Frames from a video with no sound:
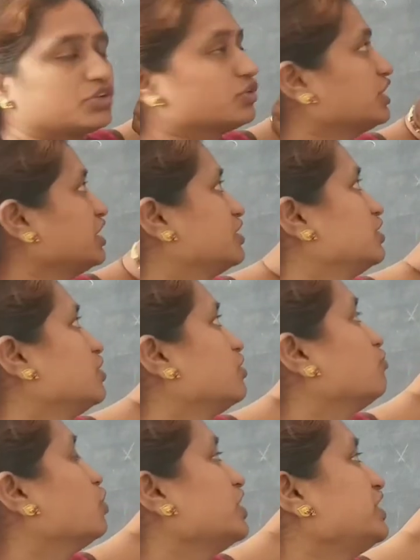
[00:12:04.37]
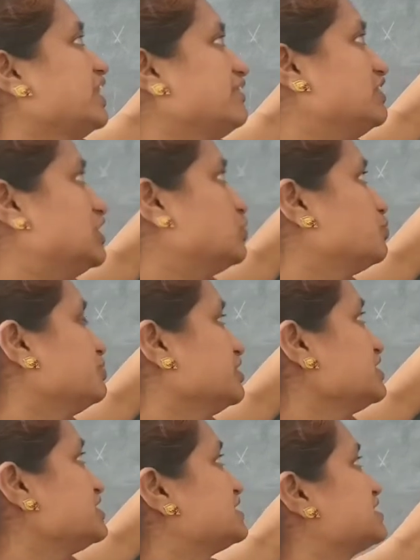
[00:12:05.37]
Okay. What I will do
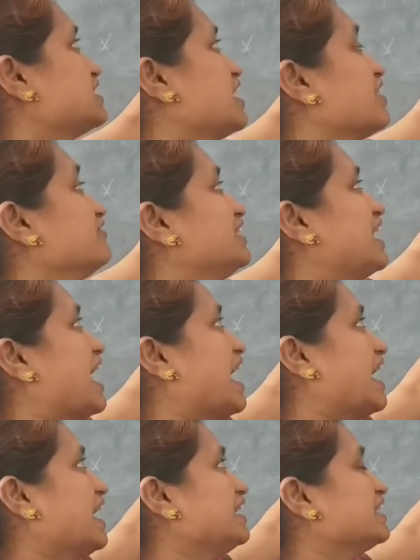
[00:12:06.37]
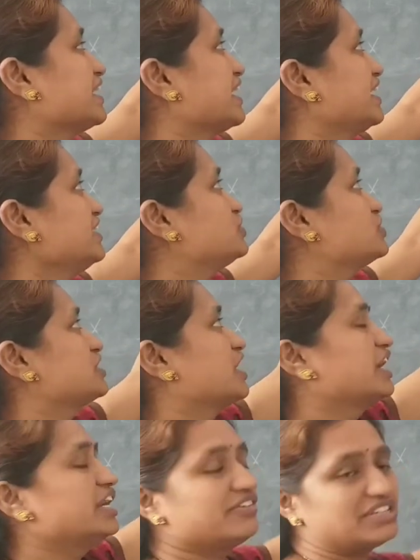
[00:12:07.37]
is I will add
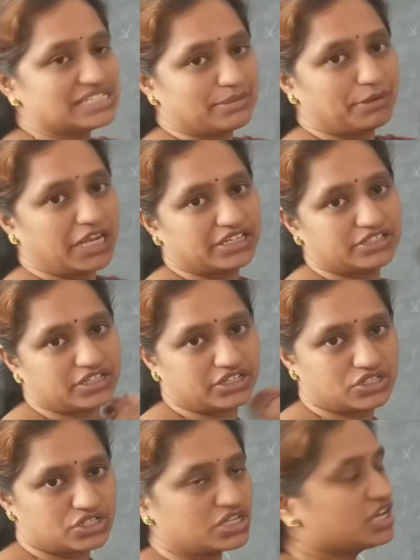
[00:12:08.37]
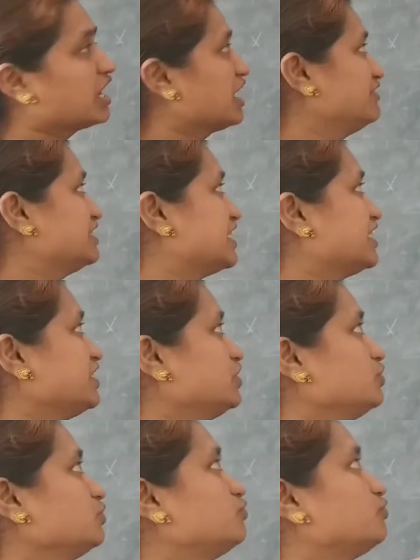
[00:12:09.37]
8 and I will subtract 8. I will take
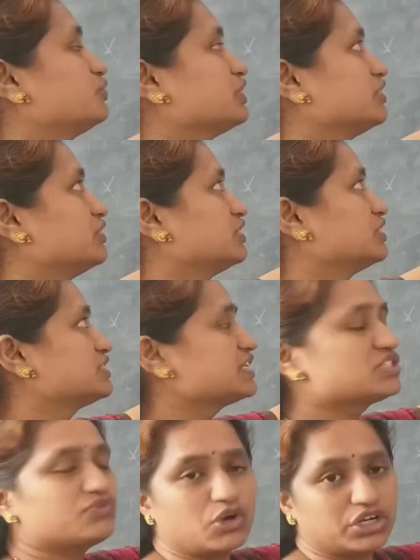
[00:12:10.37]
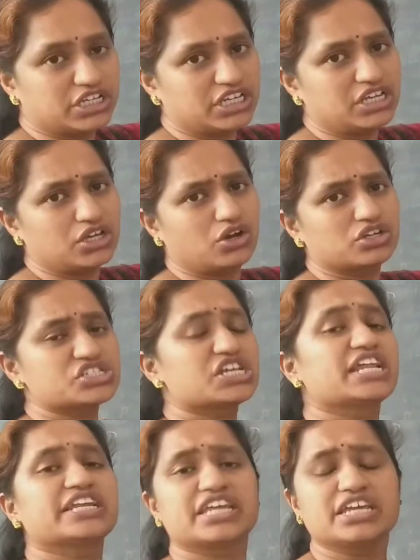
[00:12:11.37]
it to 640 or
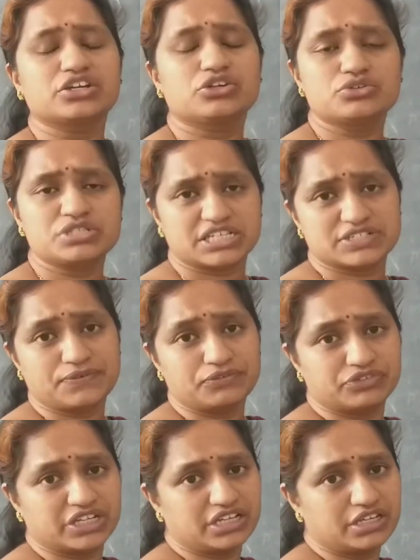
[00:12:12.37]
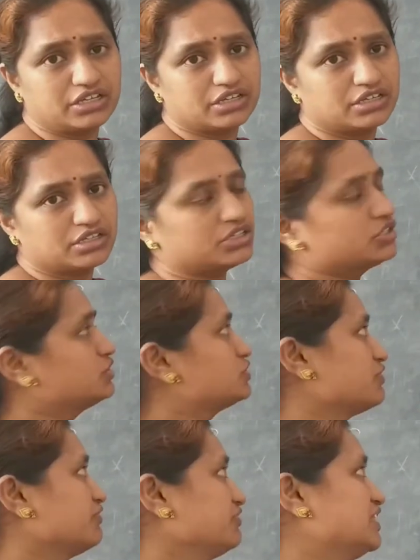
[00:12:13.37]
shall I take it to 650?
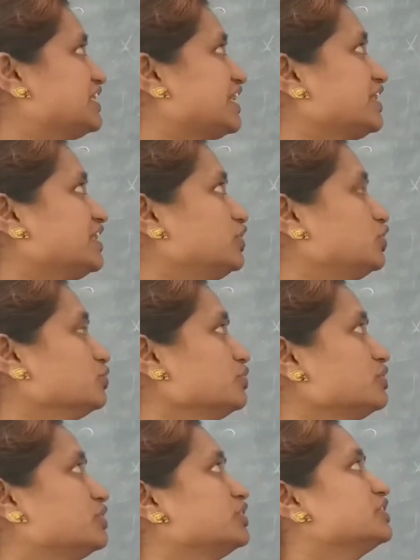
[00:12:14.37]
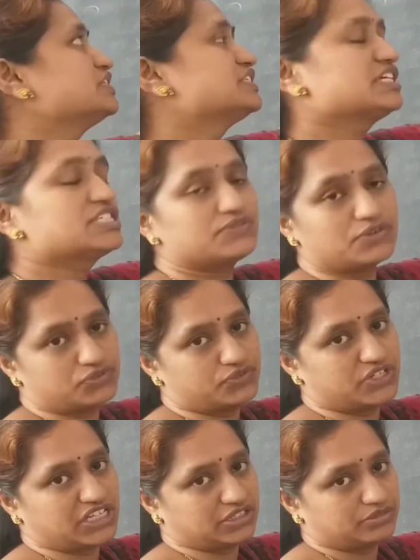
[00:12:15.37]
So we will take it to
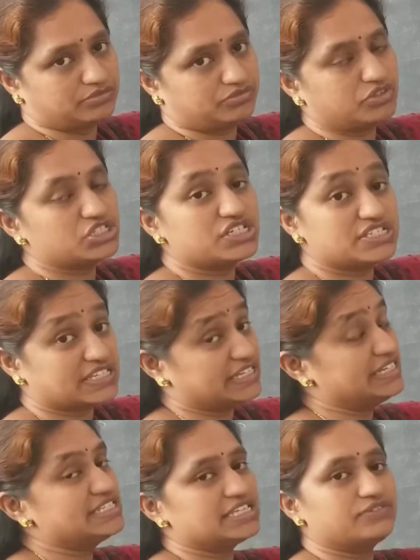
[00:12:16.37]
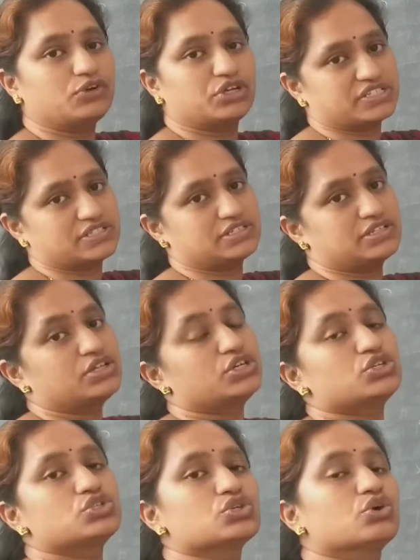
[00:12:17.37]
650, which is easy for us.
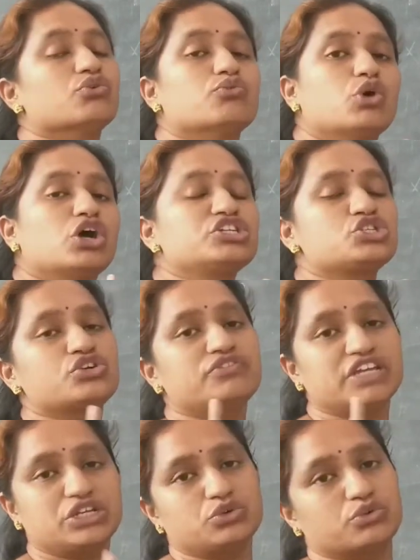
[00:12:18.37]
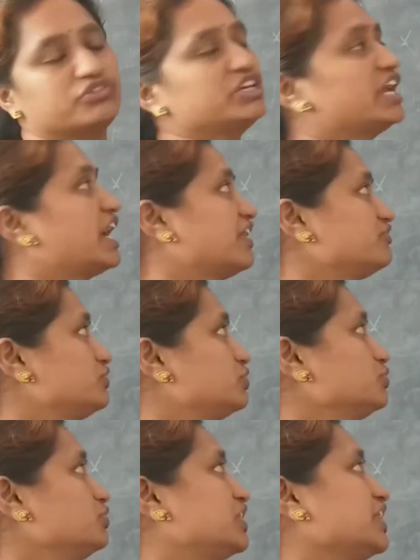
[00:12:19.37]
So what should we do? We have
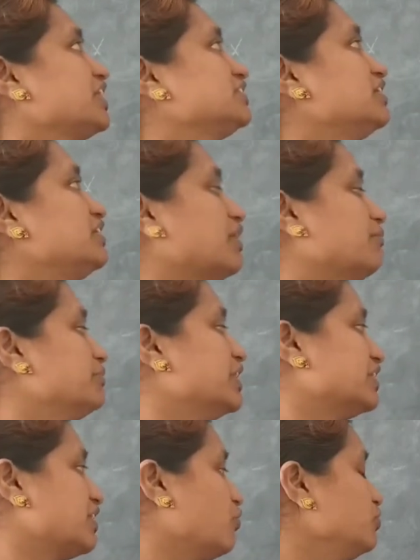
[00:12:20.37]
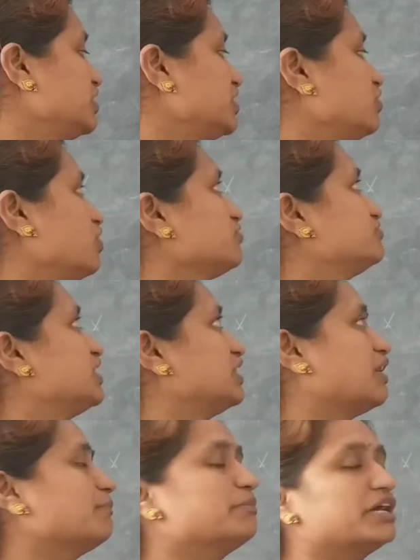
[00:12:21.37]
to take the number, rounding off the
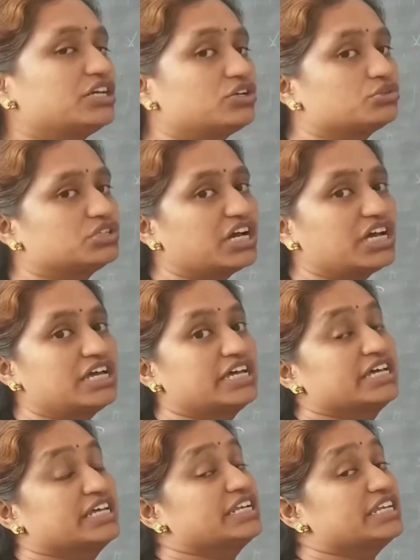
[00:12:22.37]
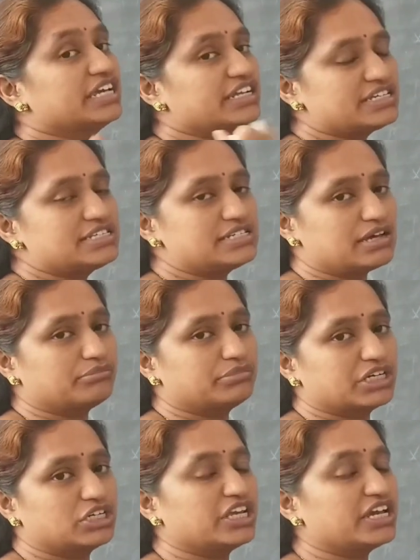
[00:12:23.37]
number to the nearest
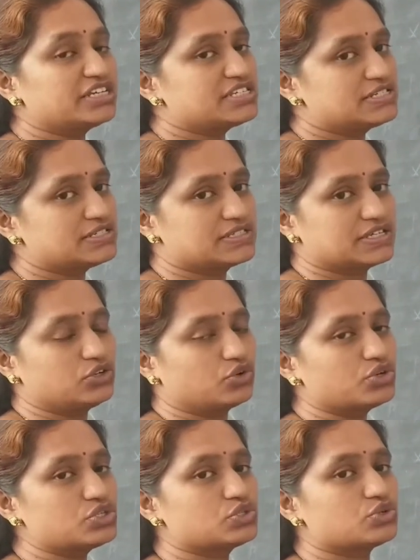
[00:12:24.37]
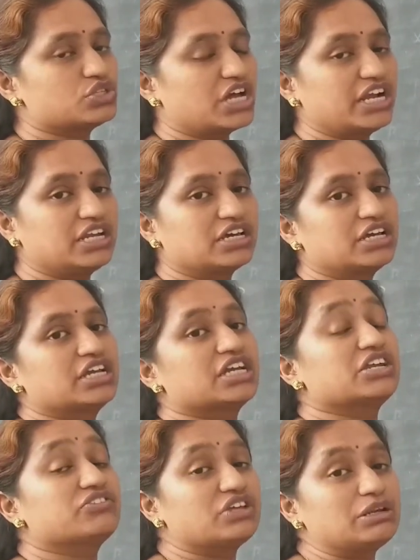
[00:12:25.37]
number, nearest zeros, so that
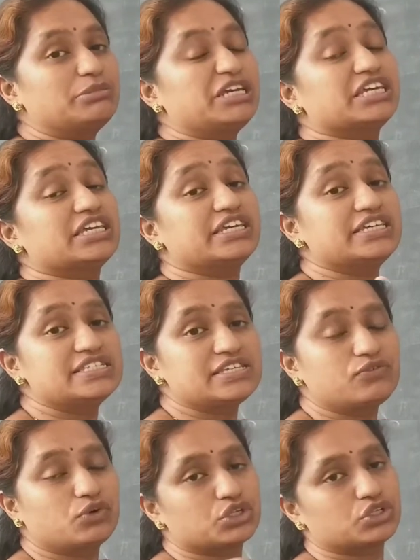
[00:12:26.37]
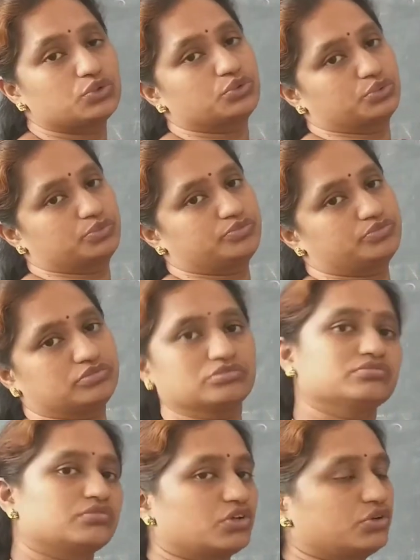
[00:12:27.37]
it will be easy for you.
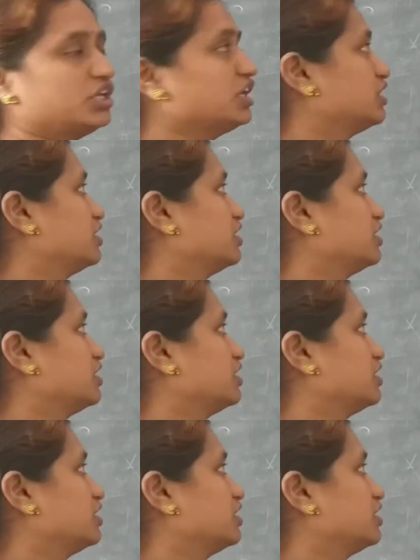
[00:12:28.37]
Okay.